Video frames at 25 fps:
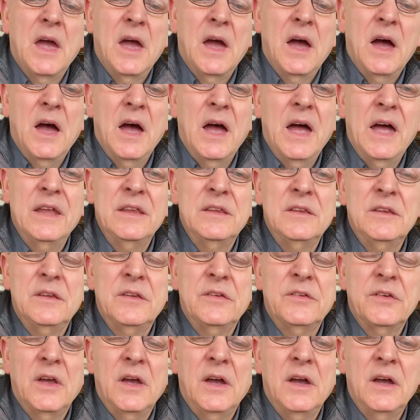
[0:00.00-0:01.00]

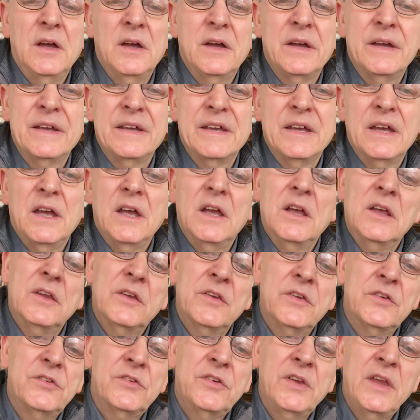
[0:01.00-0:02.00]
and
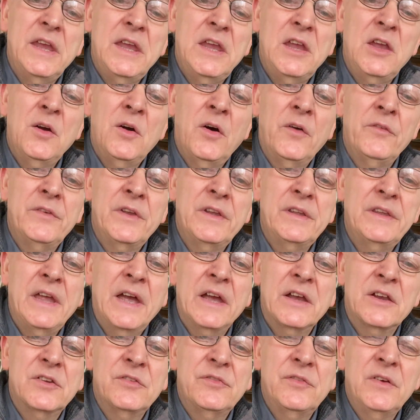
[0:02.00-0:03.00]
see you on the
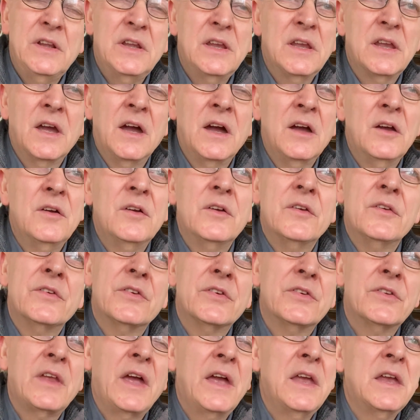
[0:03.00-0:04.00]
next video.
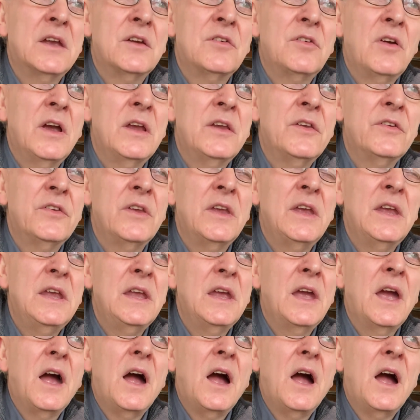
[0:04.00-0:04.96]
Stay crazy,